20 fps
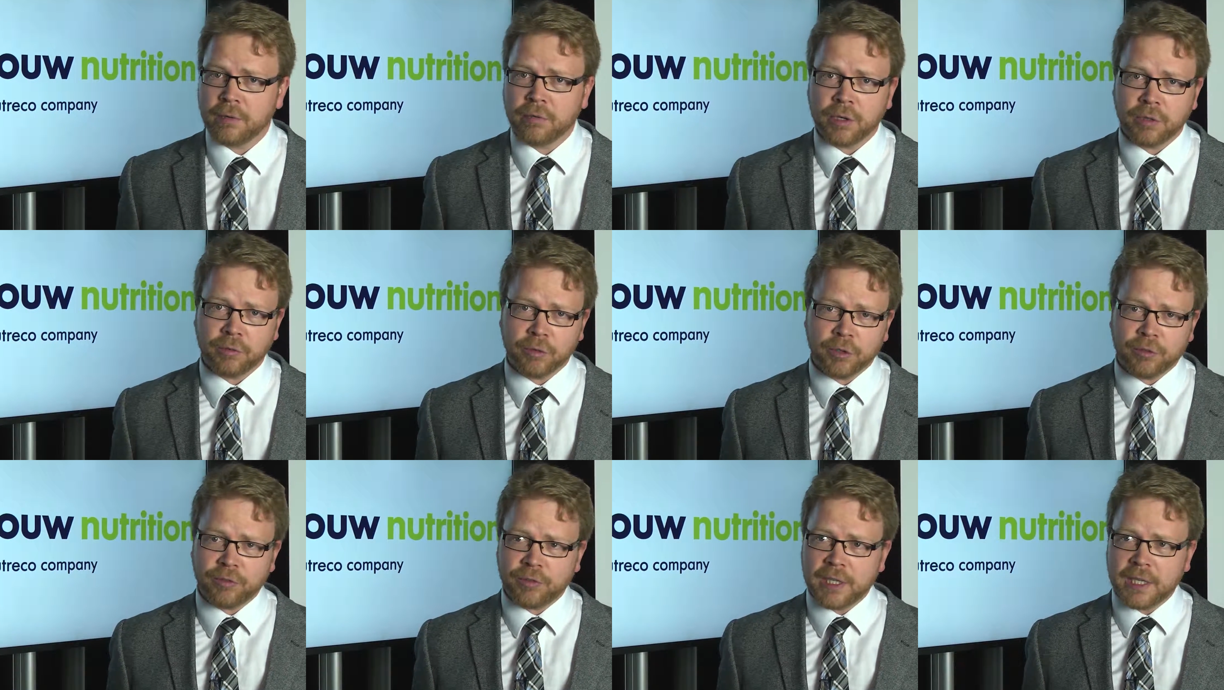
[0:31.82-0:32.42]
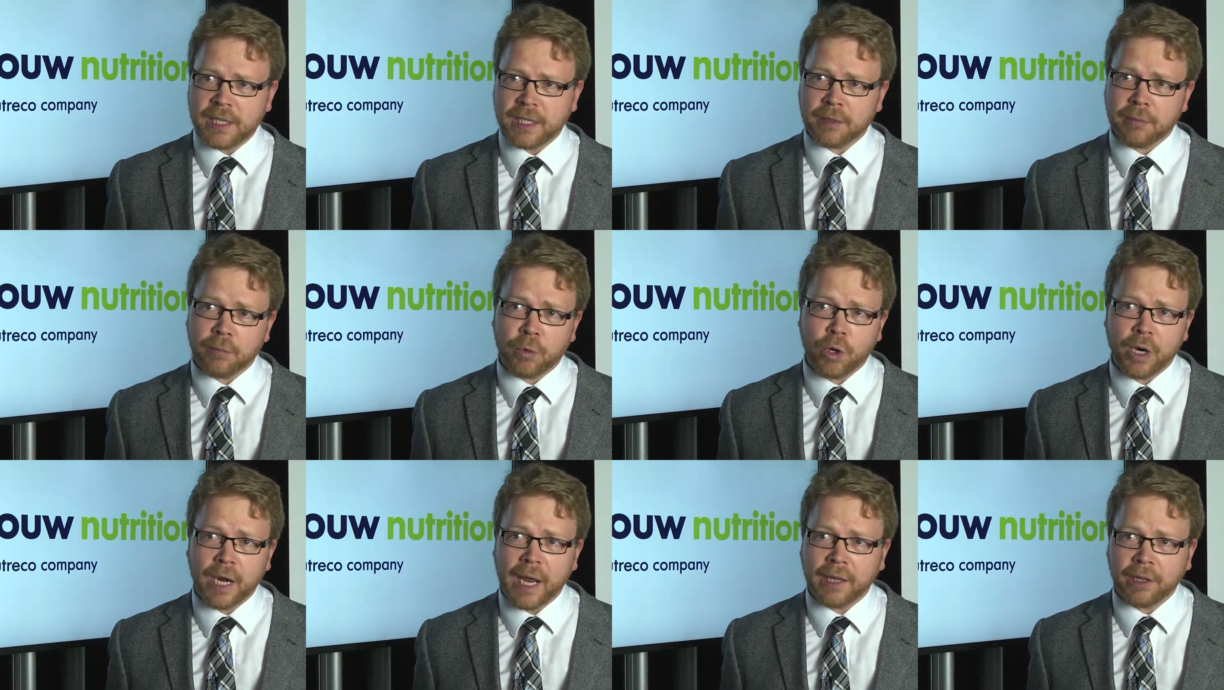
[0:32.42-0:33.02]
When we're feeding a
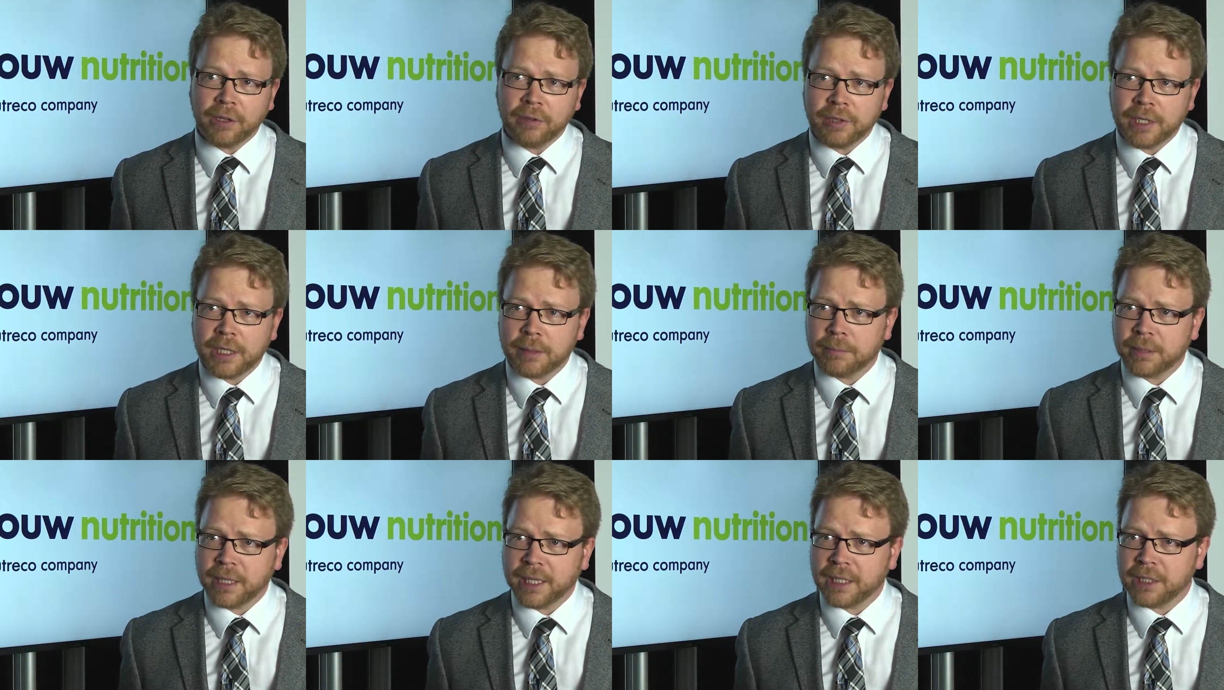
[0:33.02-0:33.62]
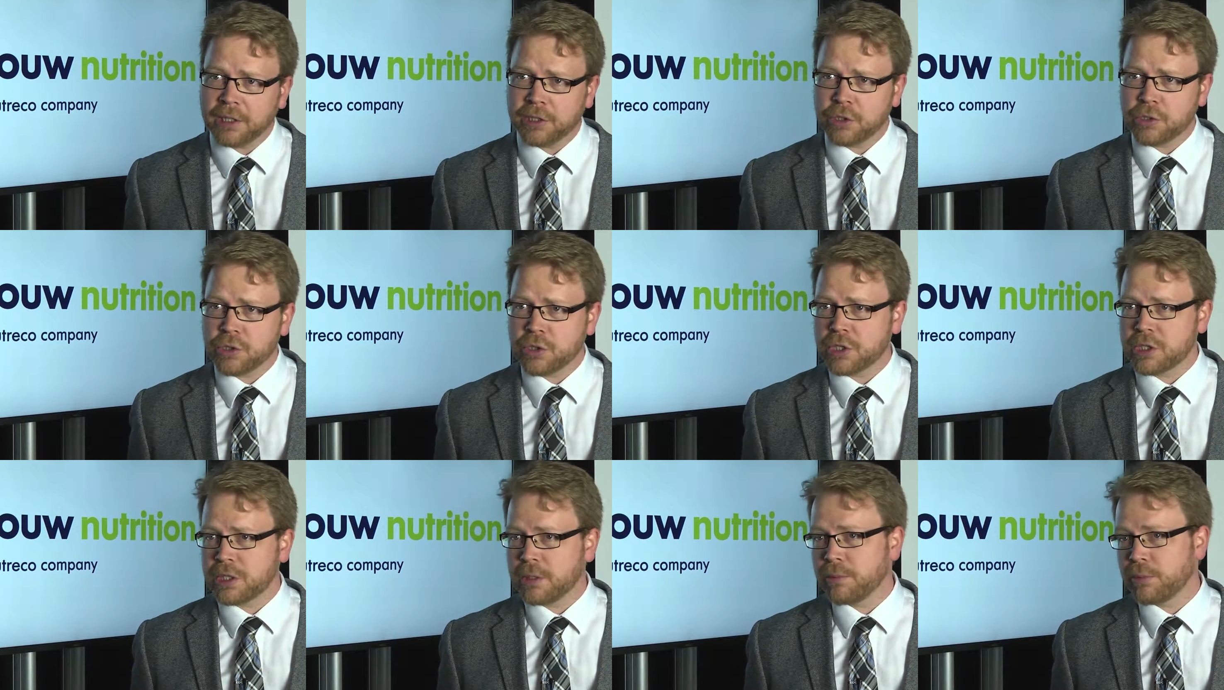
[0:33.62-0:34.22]
more elevated plane of
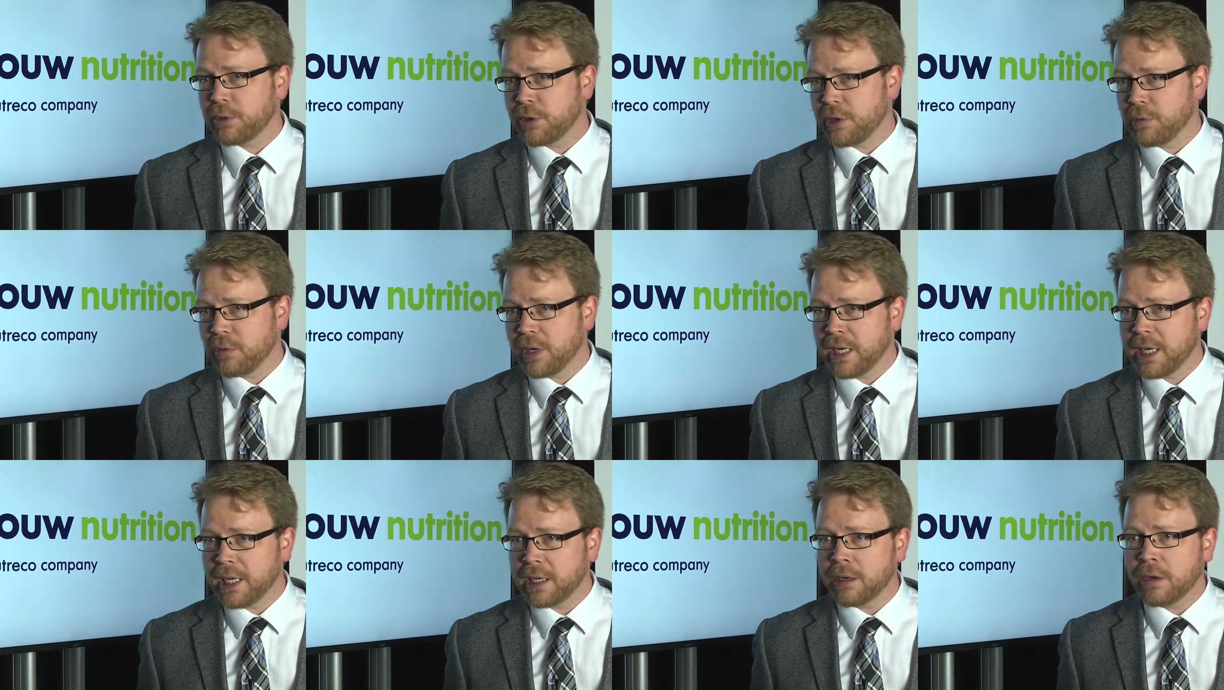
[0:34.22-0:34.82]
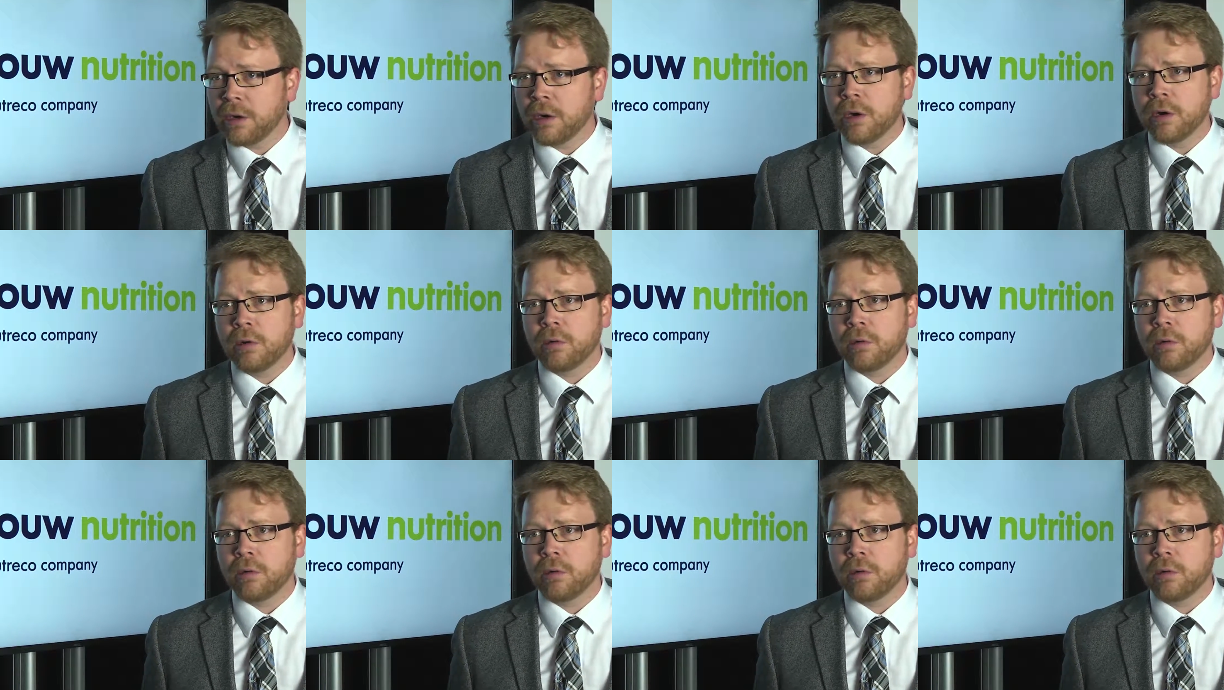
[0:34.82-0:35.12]
nutrition pre-weaning,